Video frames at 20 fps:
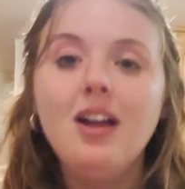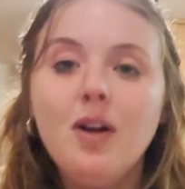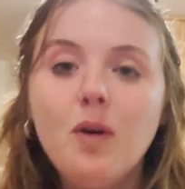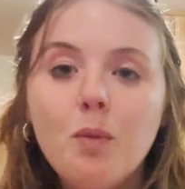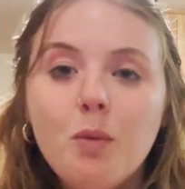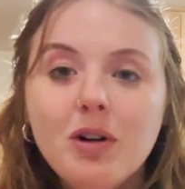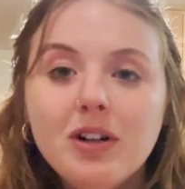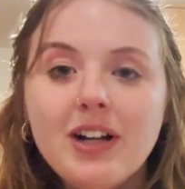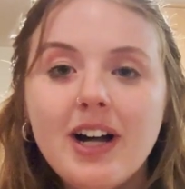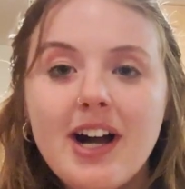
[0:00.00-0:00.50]

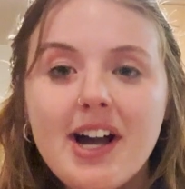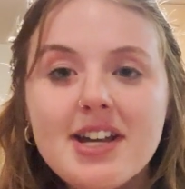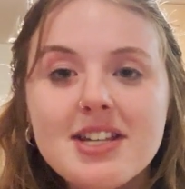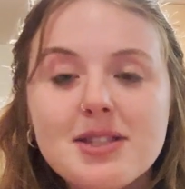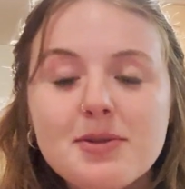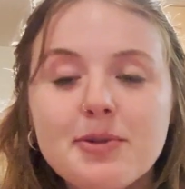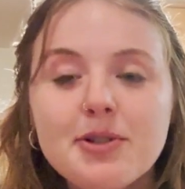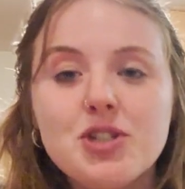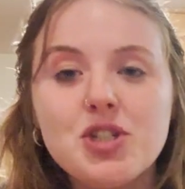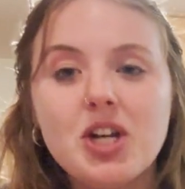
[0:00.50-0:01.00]
Well, guys,
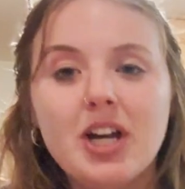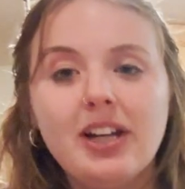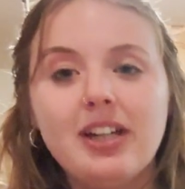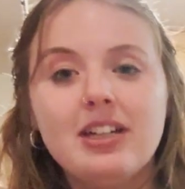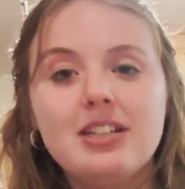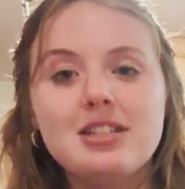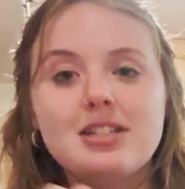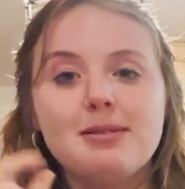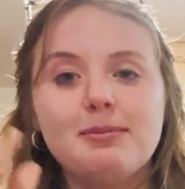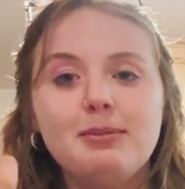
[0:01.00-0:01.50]
we'll check
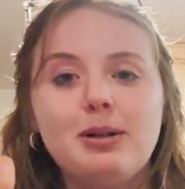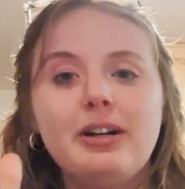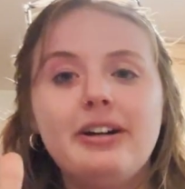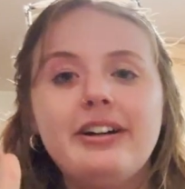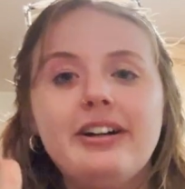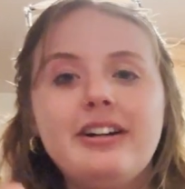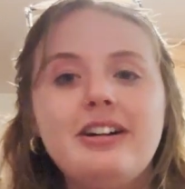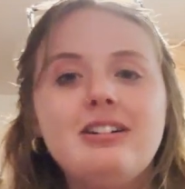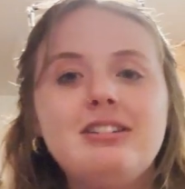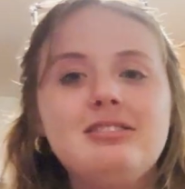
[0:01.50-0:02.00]
in
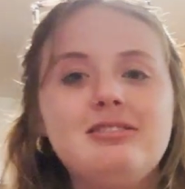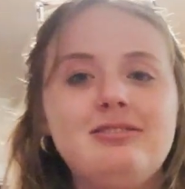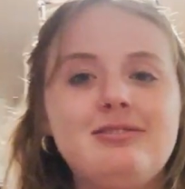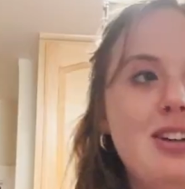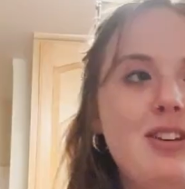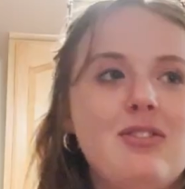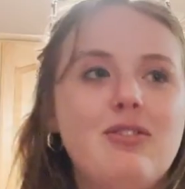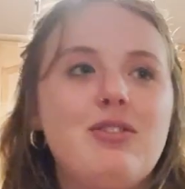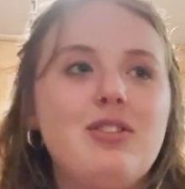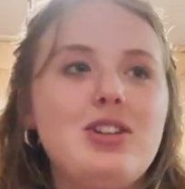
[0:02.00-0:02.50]
tomorrow
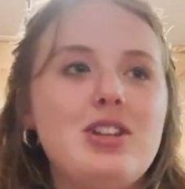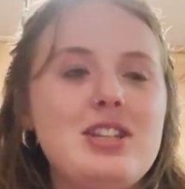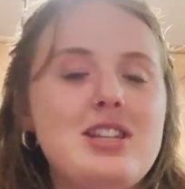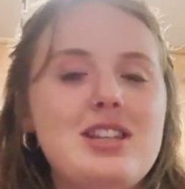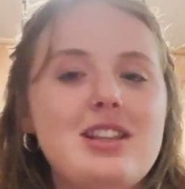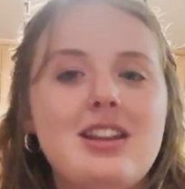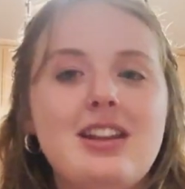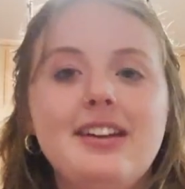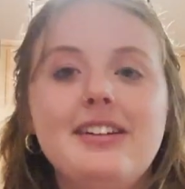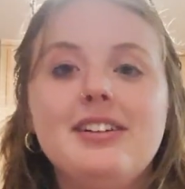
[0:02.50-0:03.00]
for the, for the
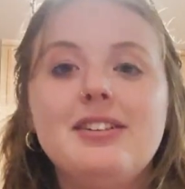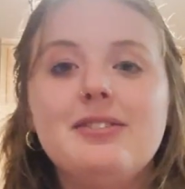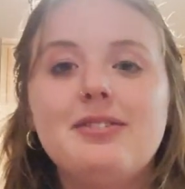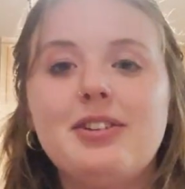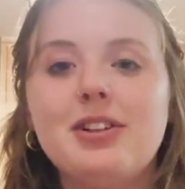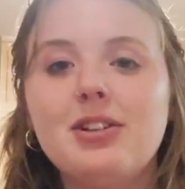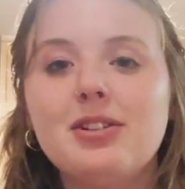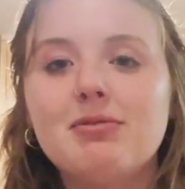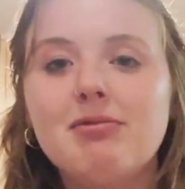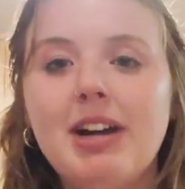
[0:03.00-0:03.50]
race, for
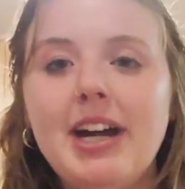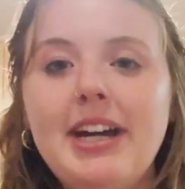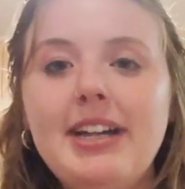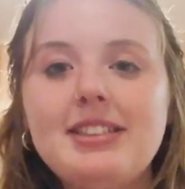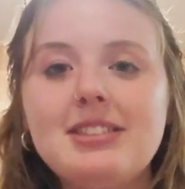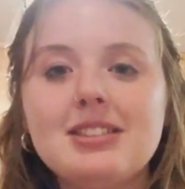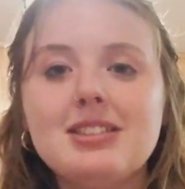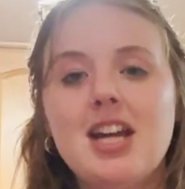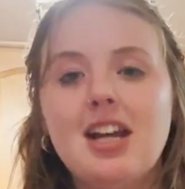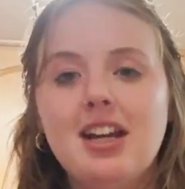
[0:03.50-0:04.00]
the
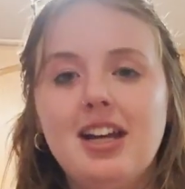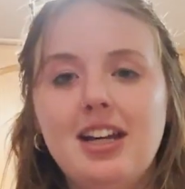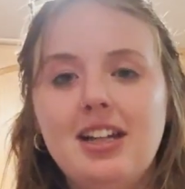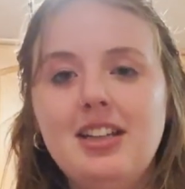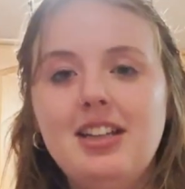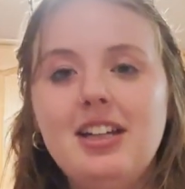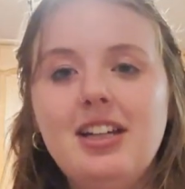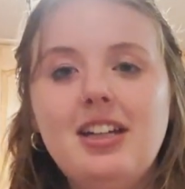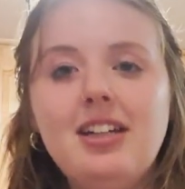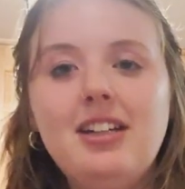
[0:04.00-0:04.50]
race
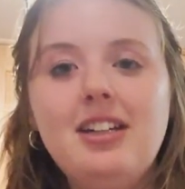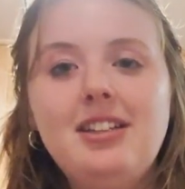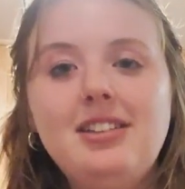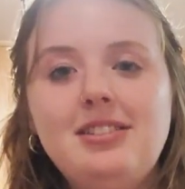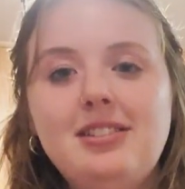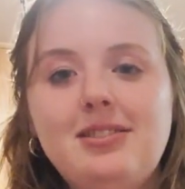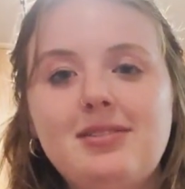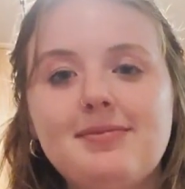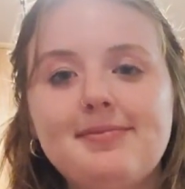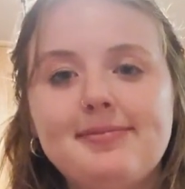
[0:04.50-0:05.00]
and
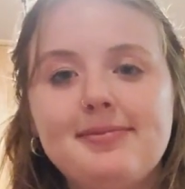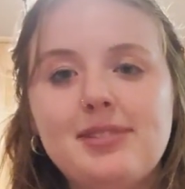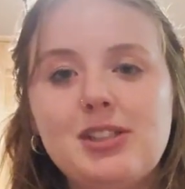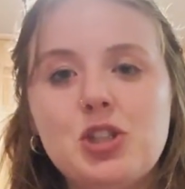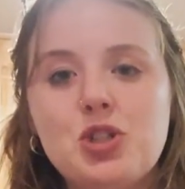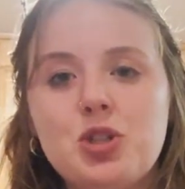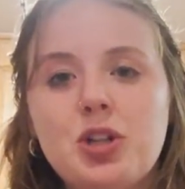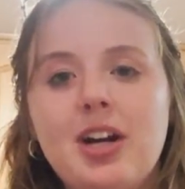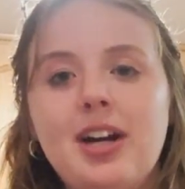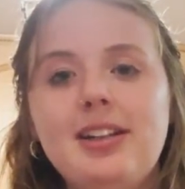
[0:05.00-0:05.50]
then to
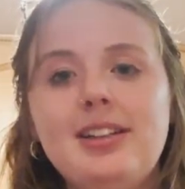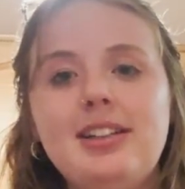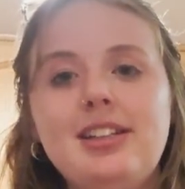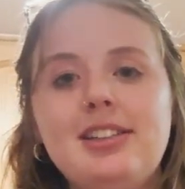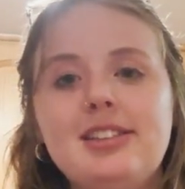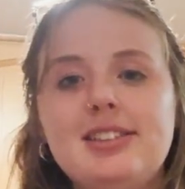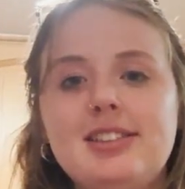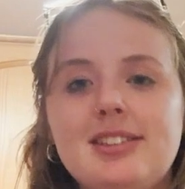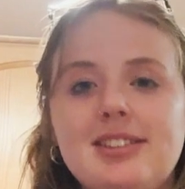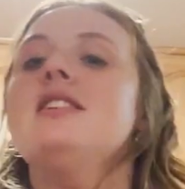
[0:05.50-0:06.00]
try
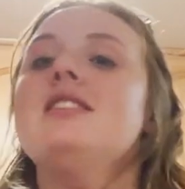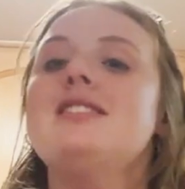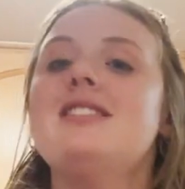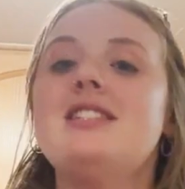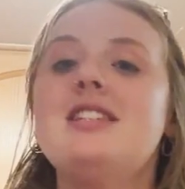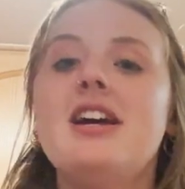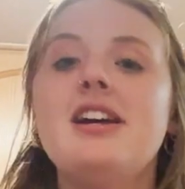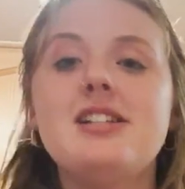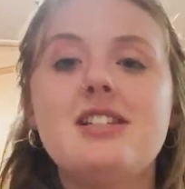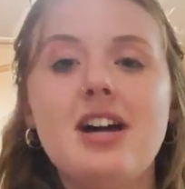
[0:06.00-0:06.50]
these.
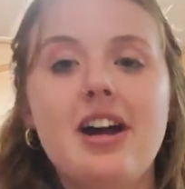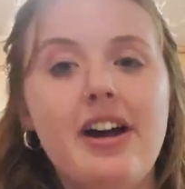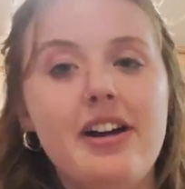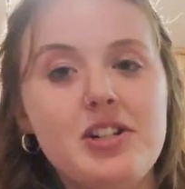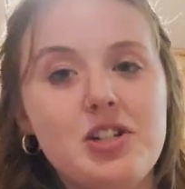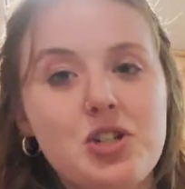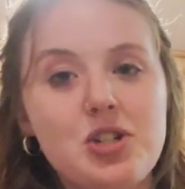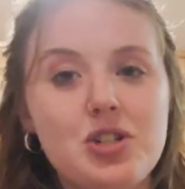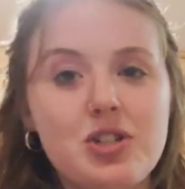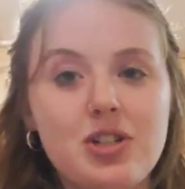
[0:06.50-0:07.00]
Stay
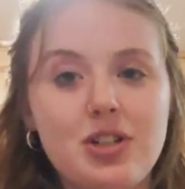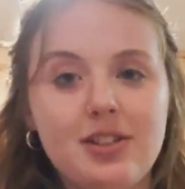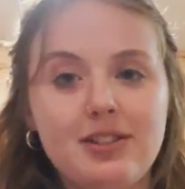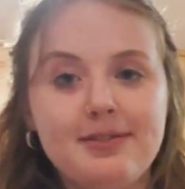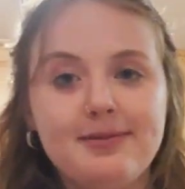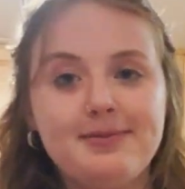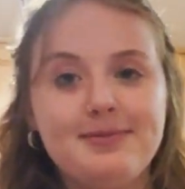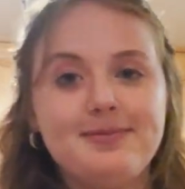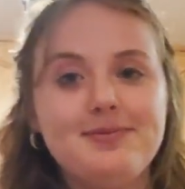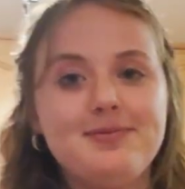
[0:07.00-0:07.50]
touched.
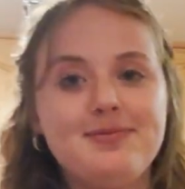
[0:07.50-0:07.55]
Nope.